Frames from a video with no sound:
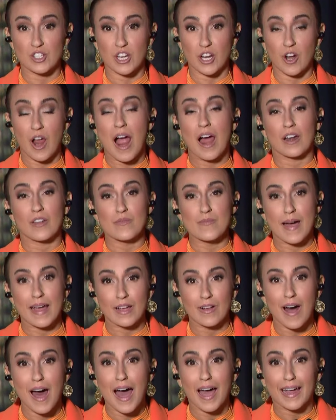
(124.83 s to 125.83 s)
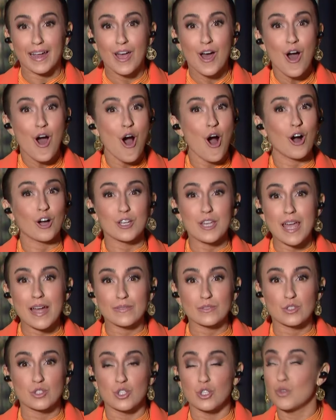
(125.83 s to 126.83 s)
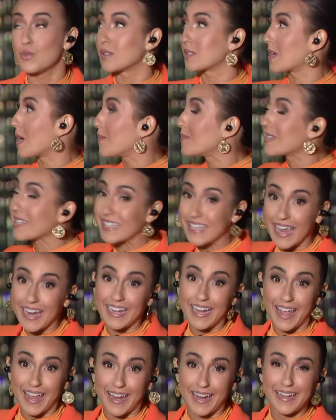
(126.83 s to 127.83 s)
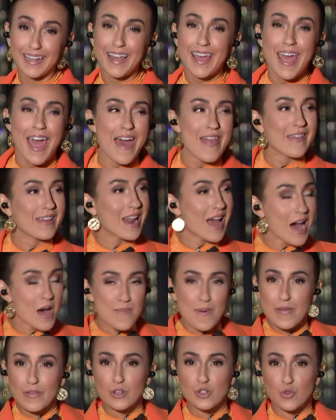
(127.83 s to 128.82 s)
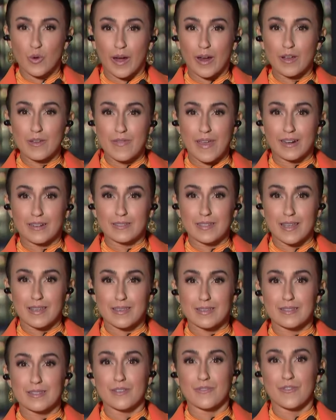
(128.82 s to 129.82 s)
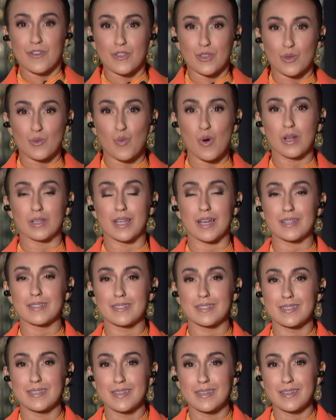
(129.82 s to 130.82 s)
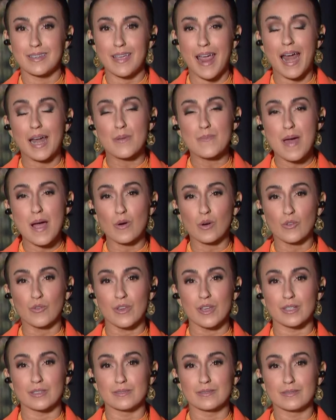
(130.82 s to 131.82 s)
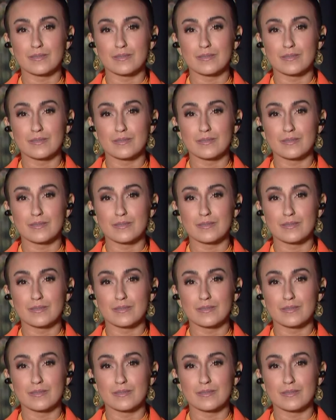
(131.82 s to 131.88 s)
share out of Mile High, all you have to do is come to Gate 8 and then hop on the trail that'll take you to 5th and Walnut. Adam Powerfield,